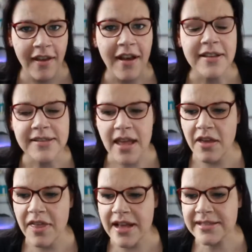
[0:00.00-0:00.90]
So
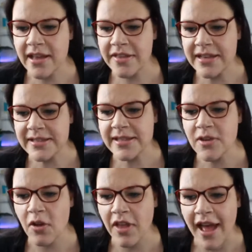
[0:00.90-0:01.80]
that's a
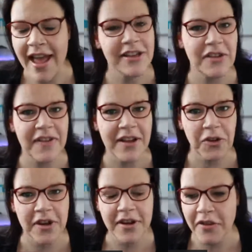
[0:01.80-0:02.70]
song that I actually found
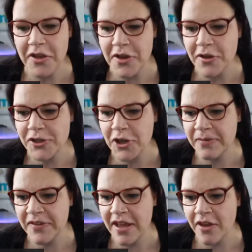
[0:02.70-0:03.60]
on another YouTube
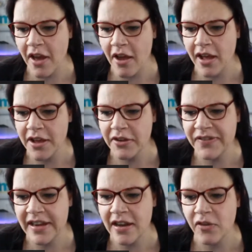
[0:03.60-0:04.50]
video that I kind of
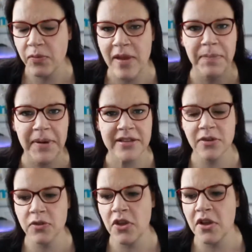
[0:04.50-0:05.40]
fell in love with, but I
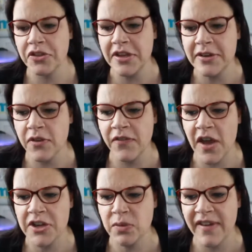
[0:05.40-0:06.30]
took the
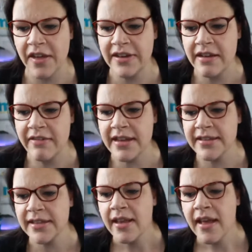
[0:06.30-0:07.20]
version without the lyrics,